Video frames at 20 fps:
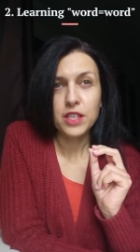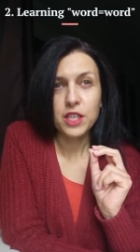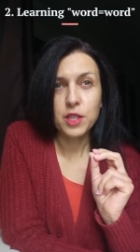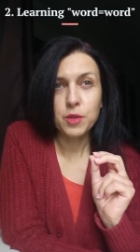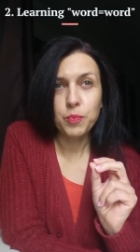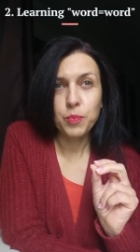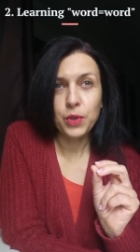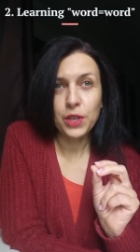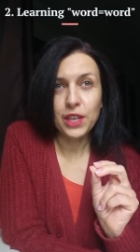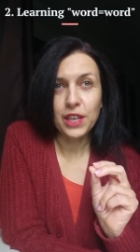
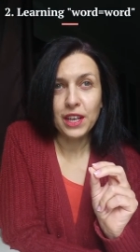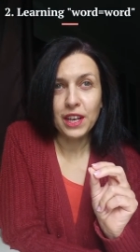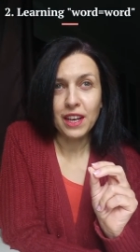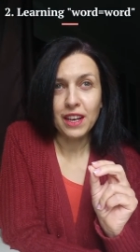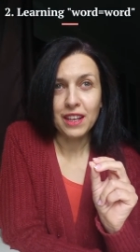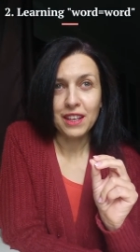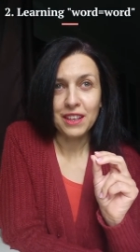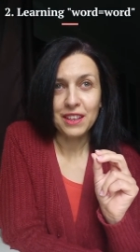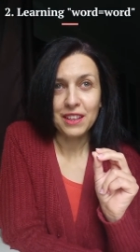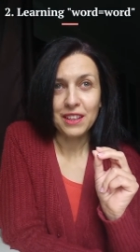speak
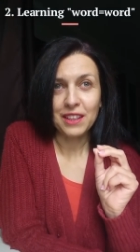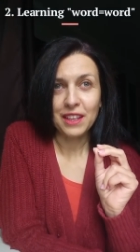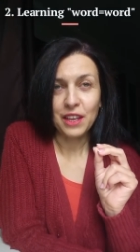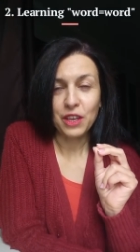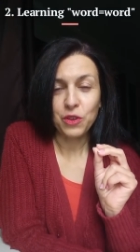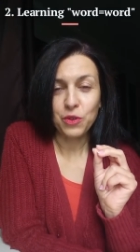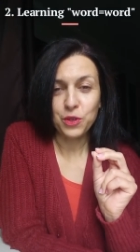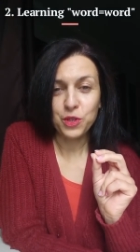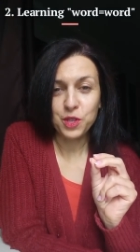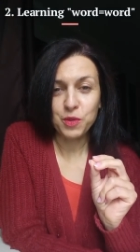
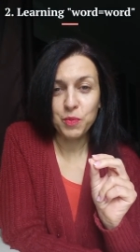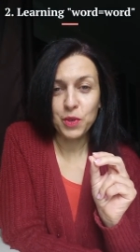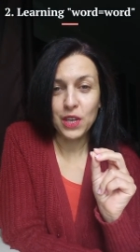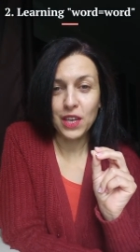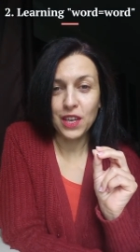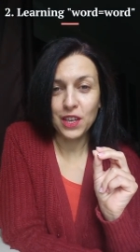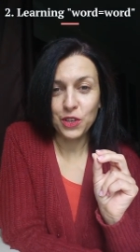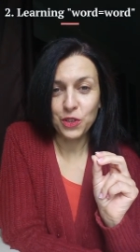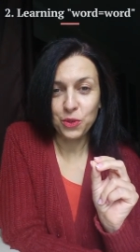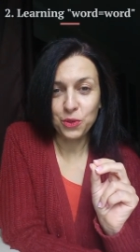like you're
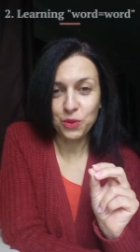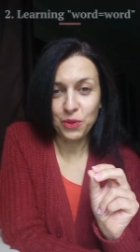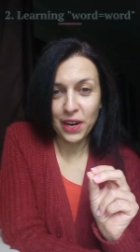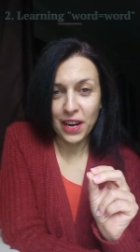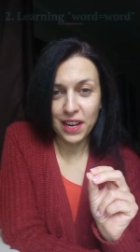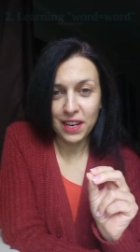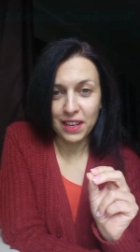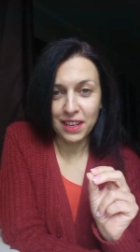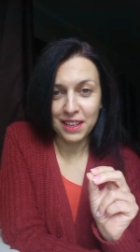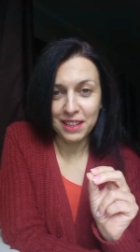speaking
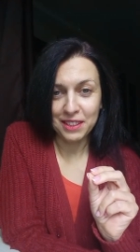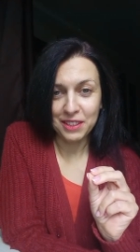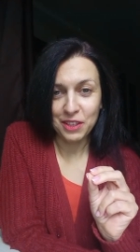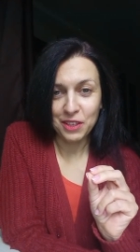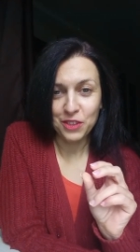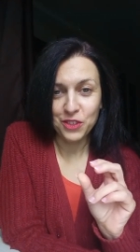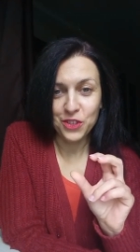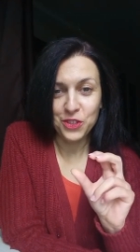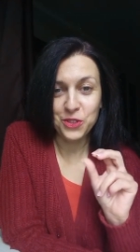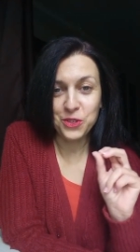
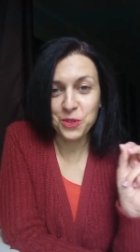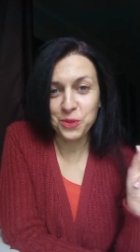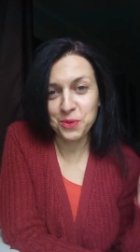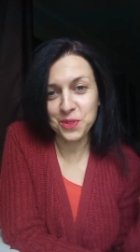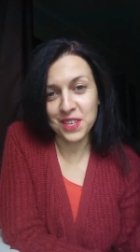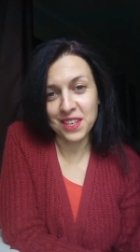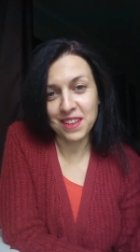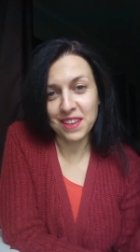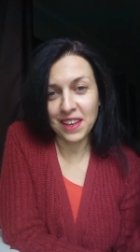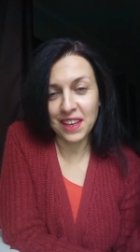Ukrainian, just
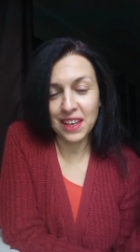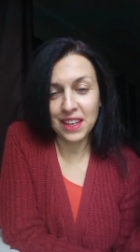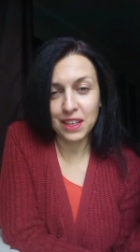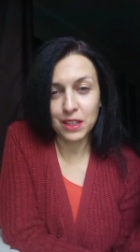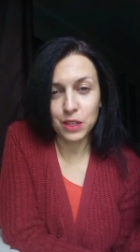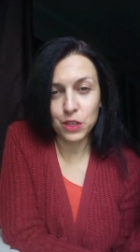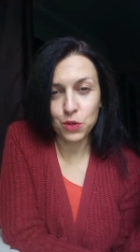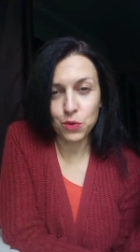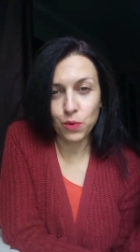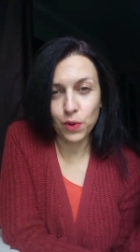using the
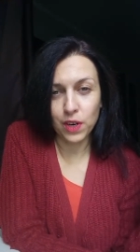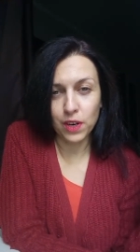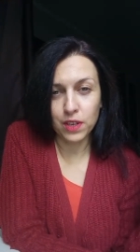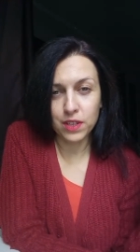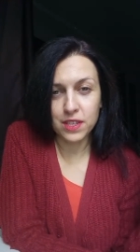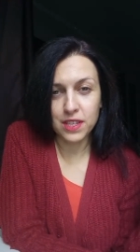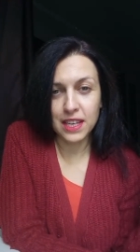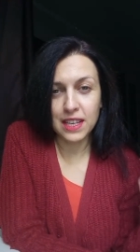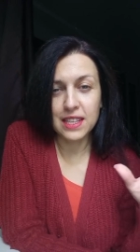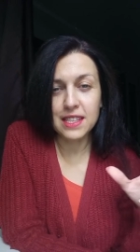English
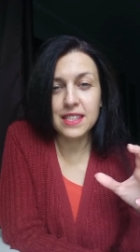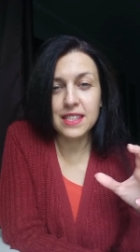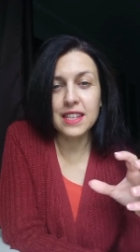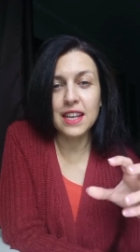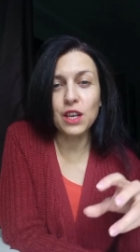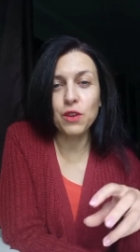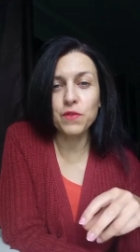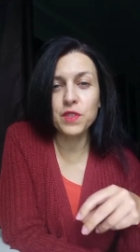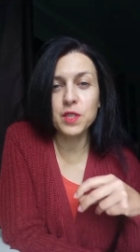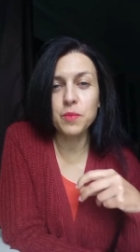words,
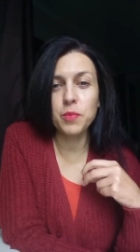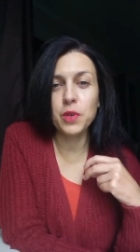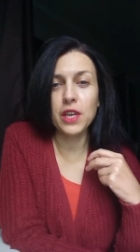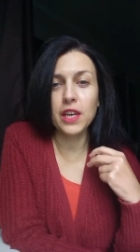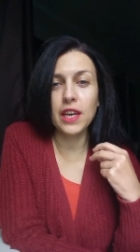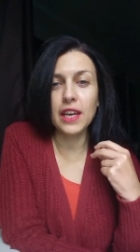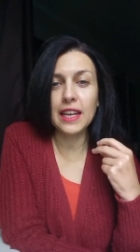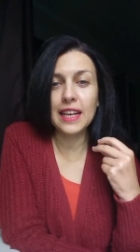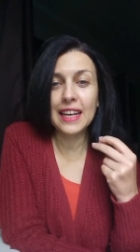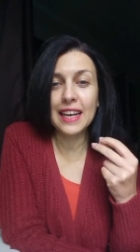instead of
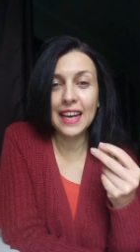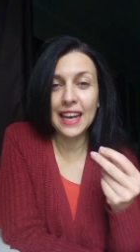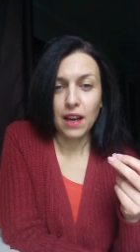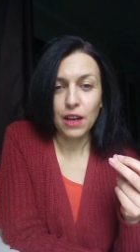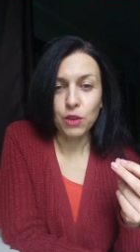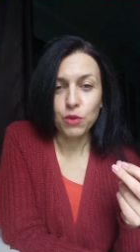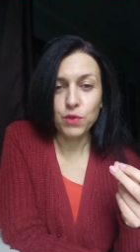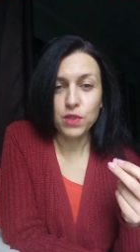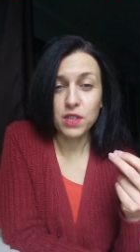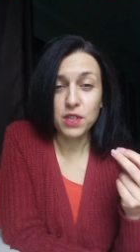speaking
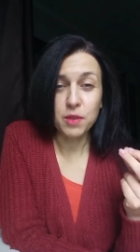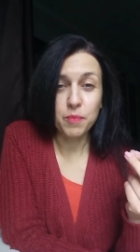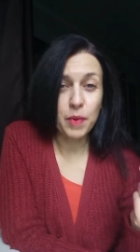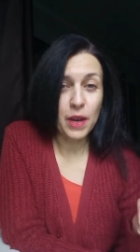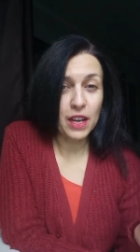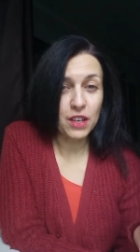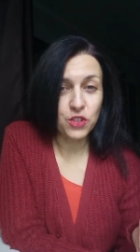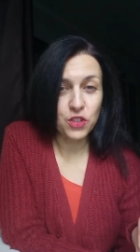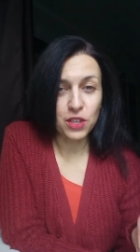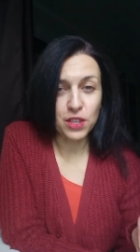using
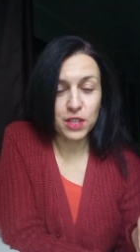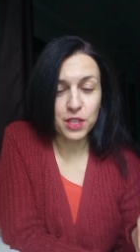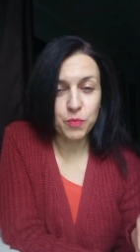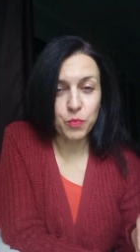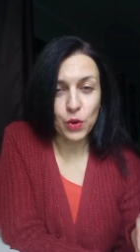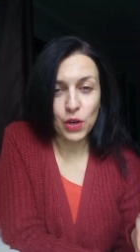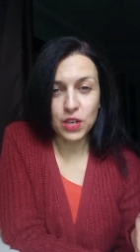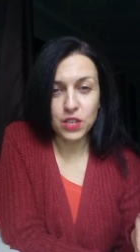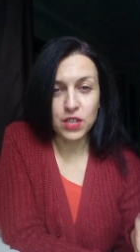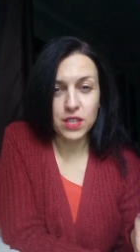special
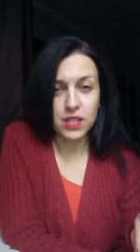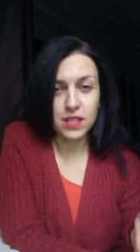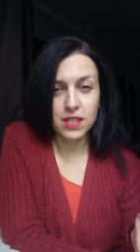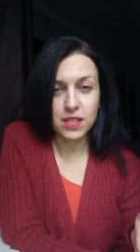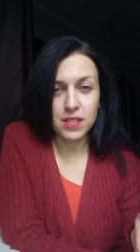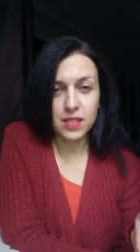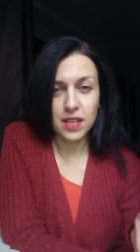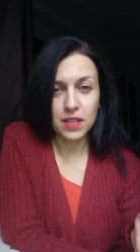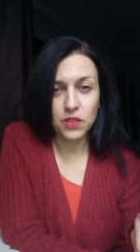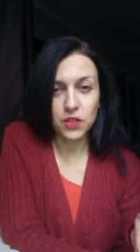
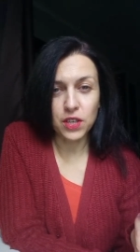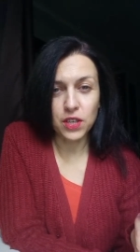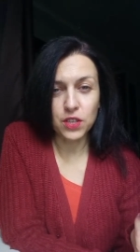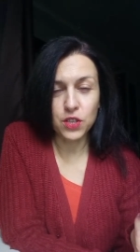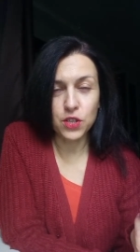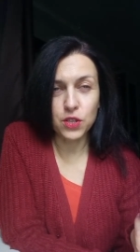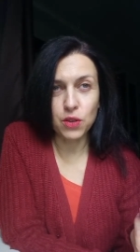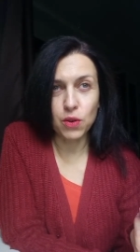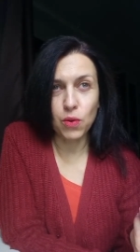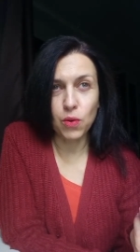expressions,
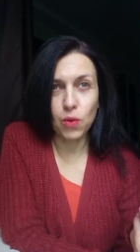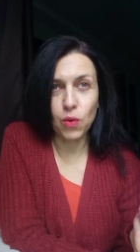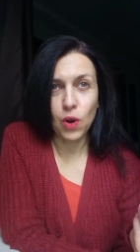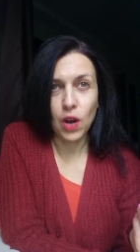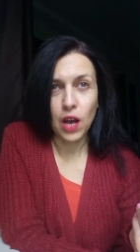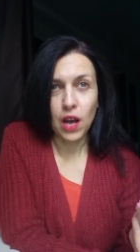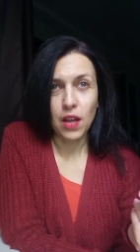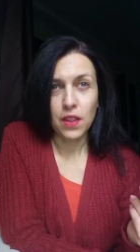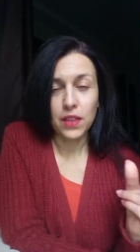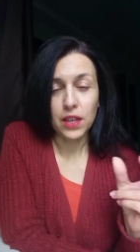etc.
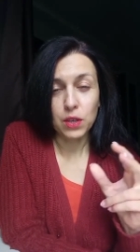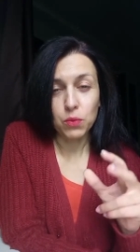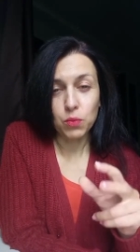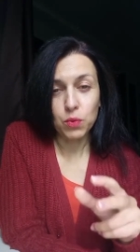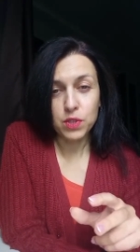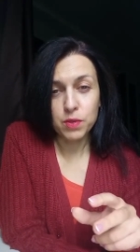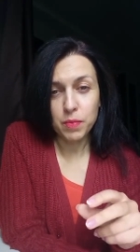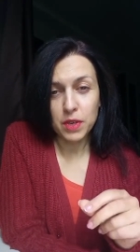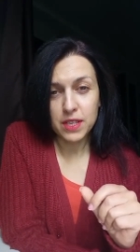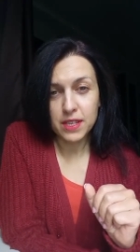So
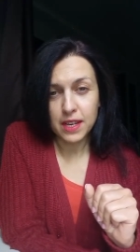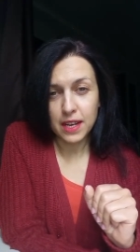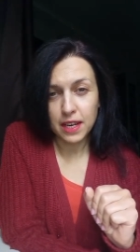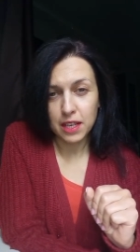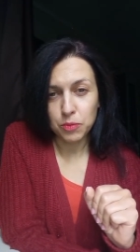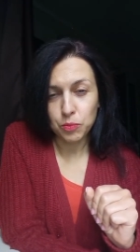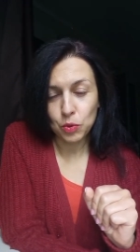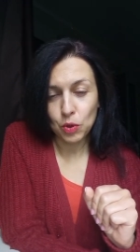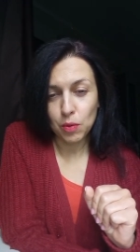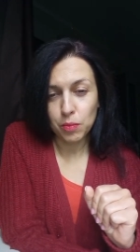that was my
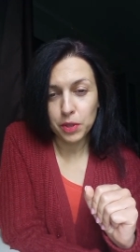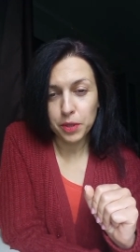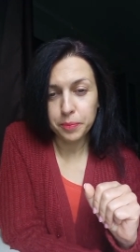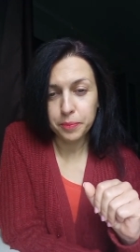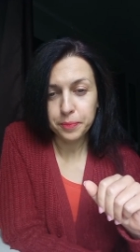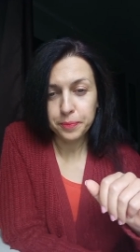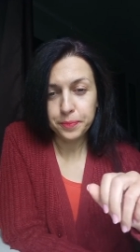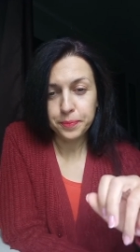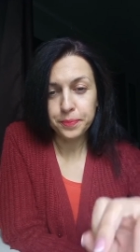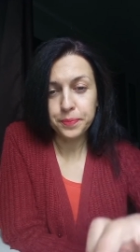second
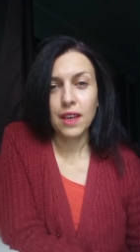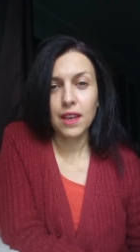problem.